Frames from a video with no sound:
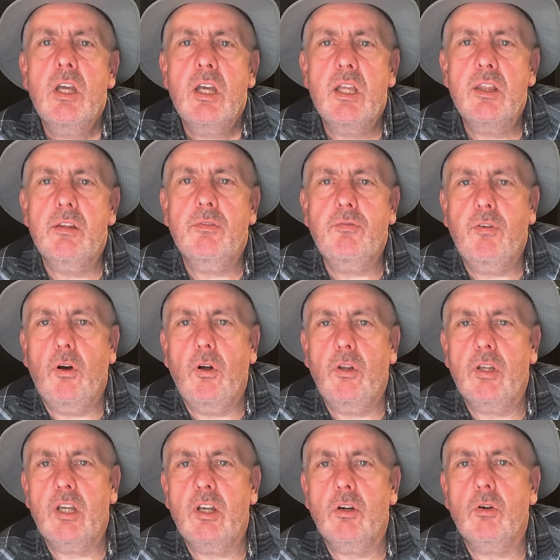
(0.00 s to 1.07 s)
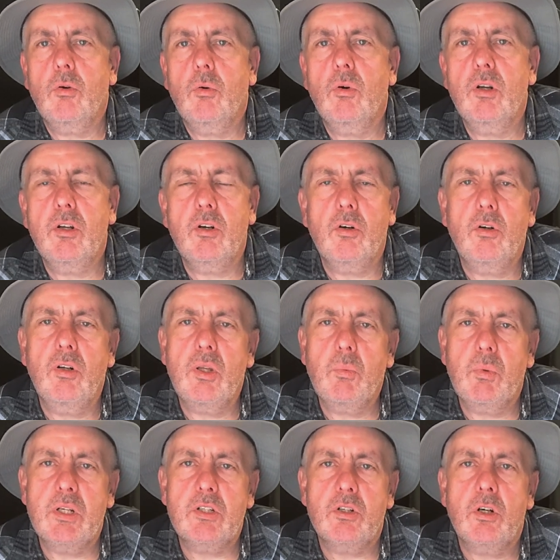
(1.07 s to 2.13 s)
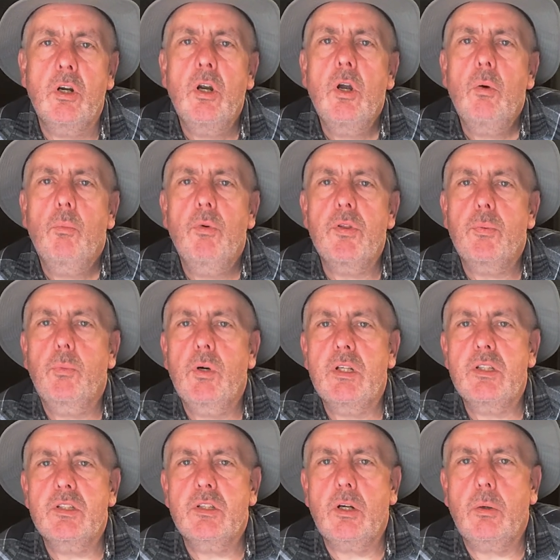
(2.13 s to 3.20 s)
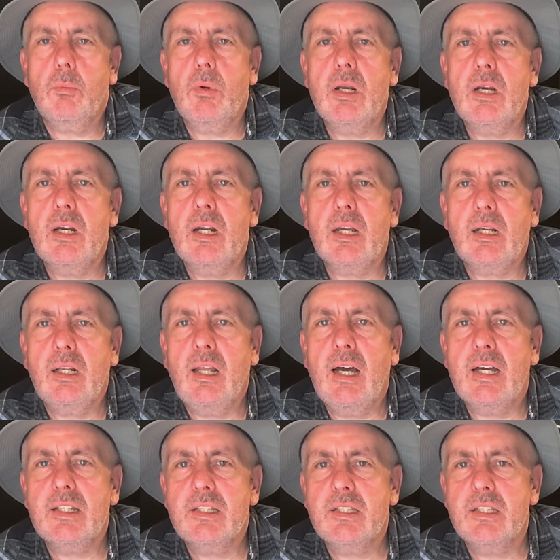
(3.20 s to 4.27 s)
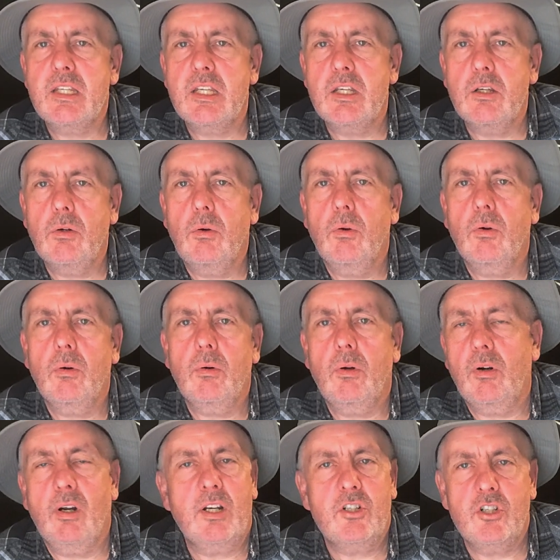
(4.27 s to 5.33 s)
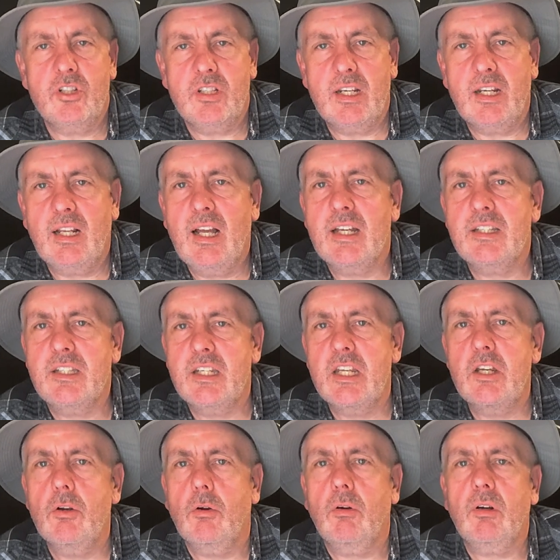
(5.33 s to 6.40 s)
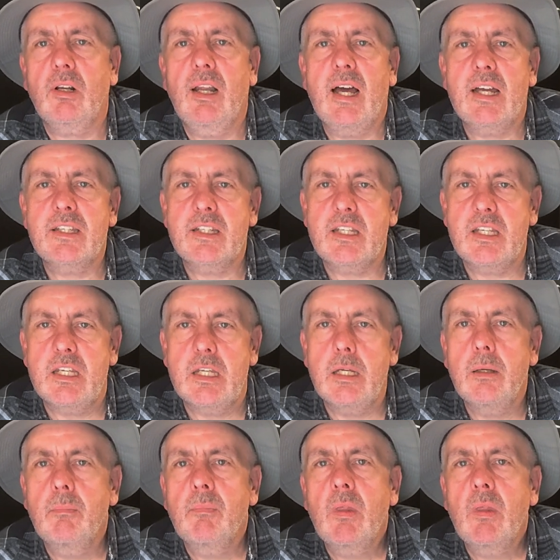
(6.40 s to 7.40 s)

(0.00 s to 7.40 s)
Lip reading: in the fall here or in the early winter with ones that are rated at Class C or I should say Class D or Class E.